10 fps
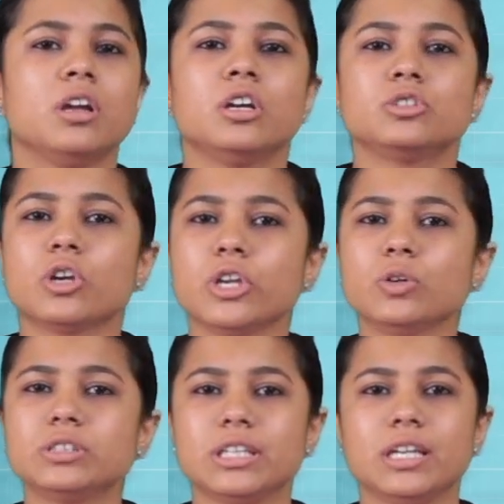So
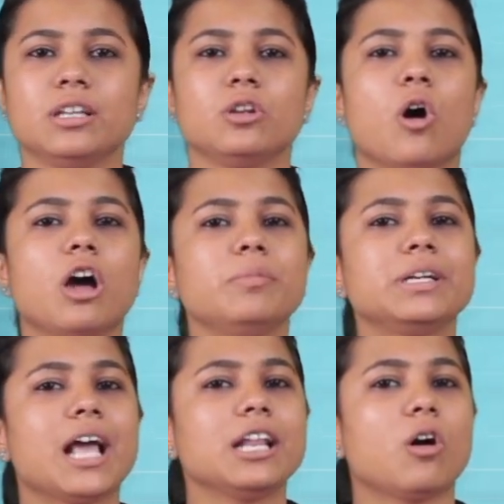you see
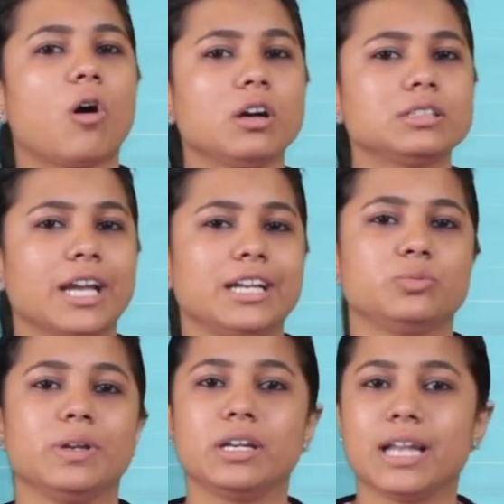non-metallic
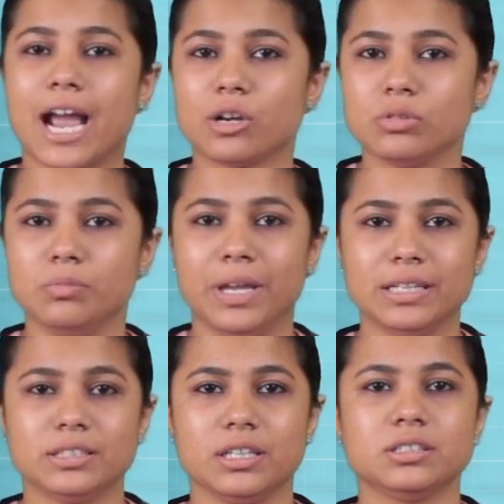oxides when react with
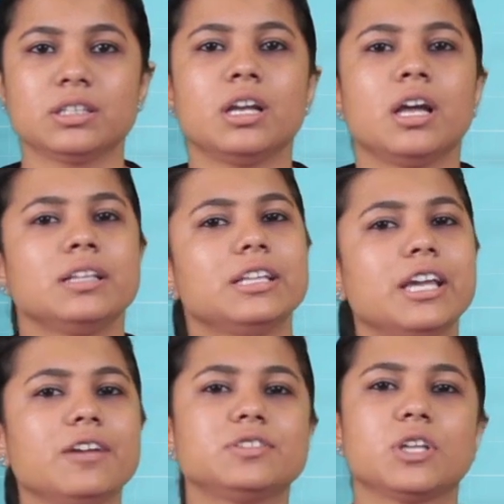bases, they
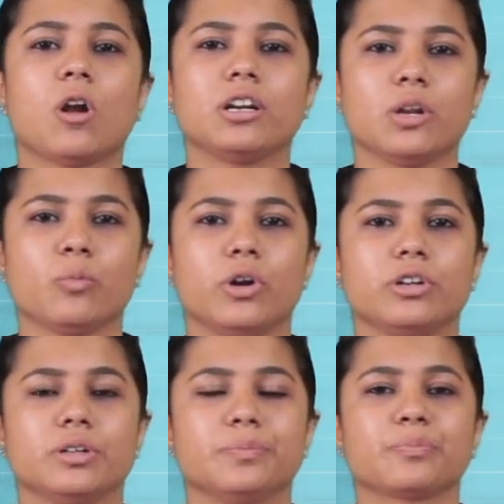give salt and
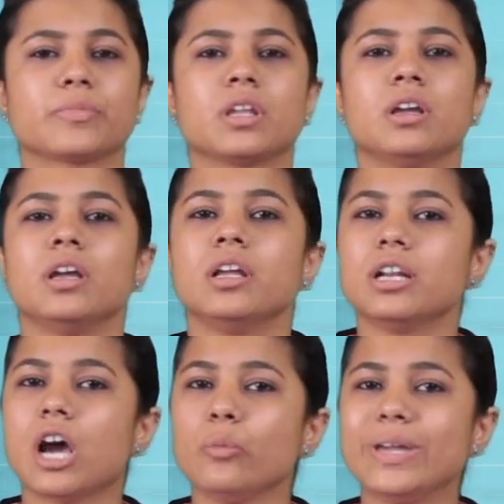water.
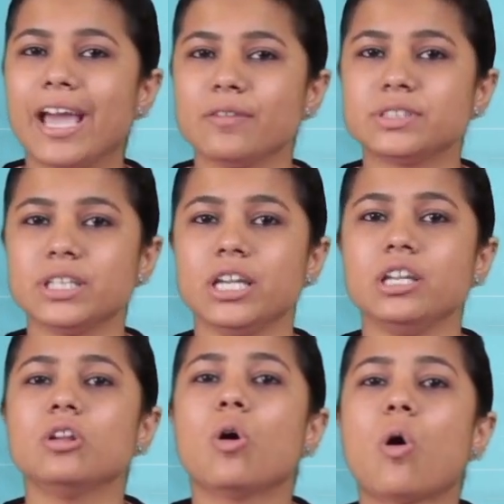Now we have
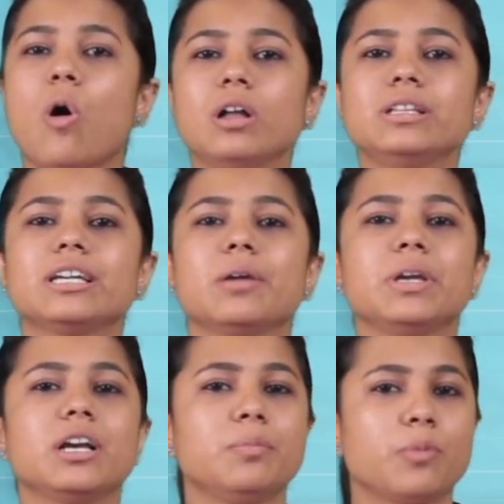seen all the
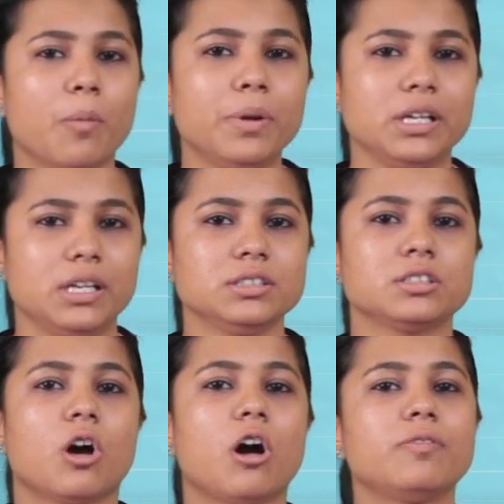chemical
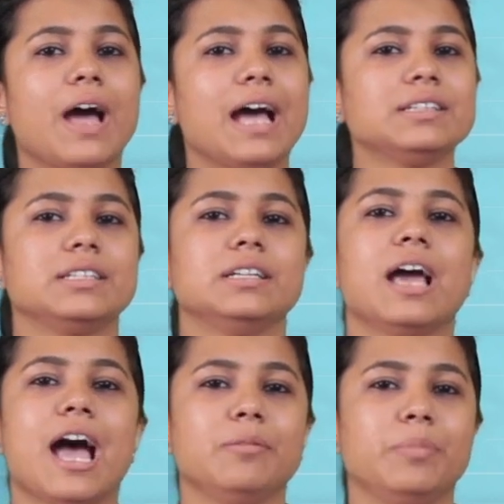properties of acid
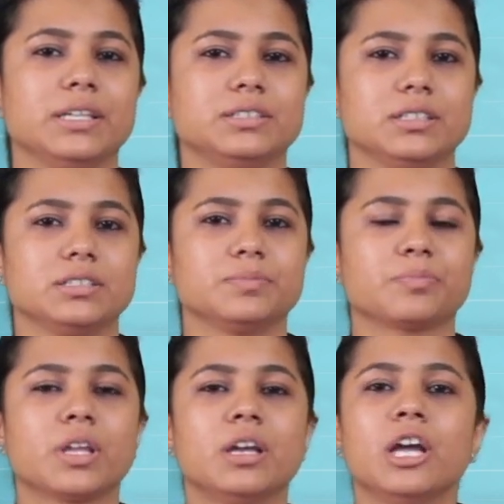and bases.
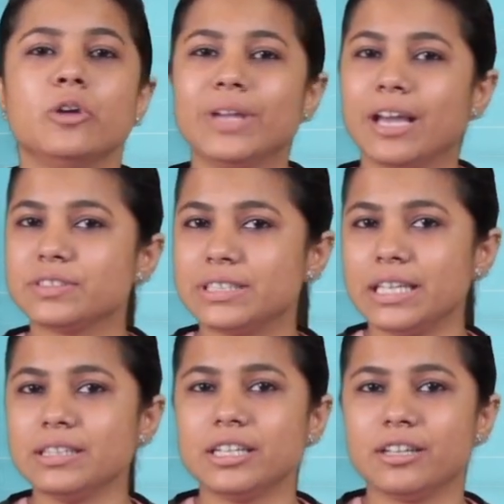We have
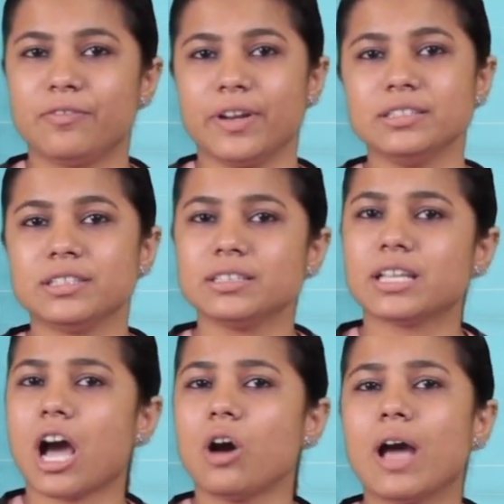seen the differences
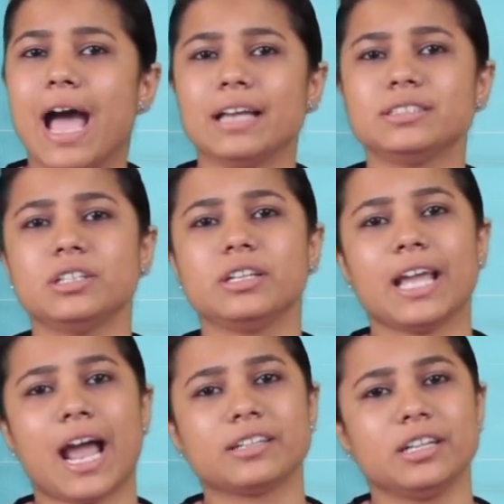how acid
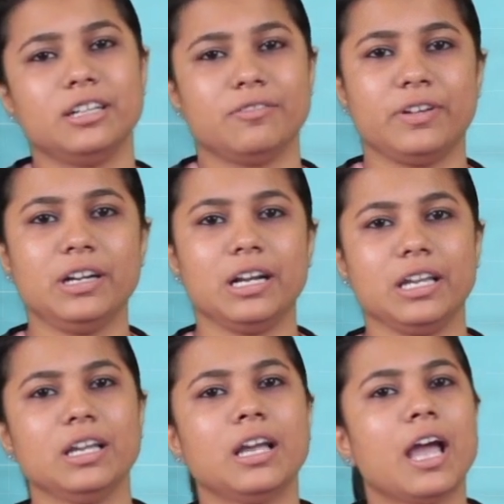reacted
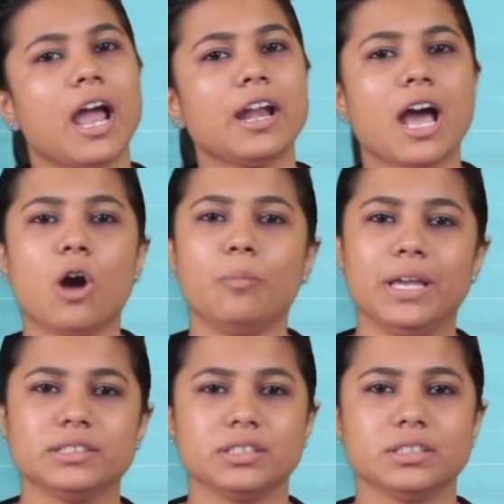differently and how
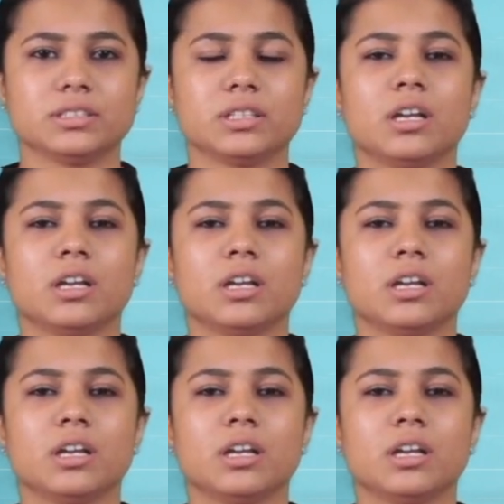bases.